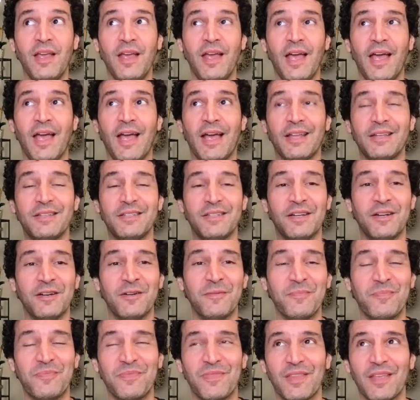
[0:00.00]
And
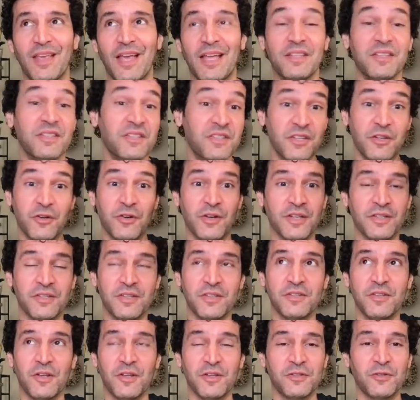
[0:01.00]
Sirius
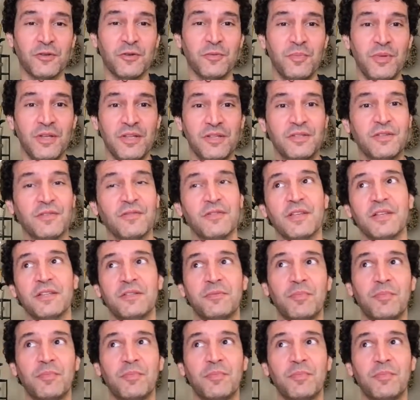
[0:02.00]
is also a piece of this.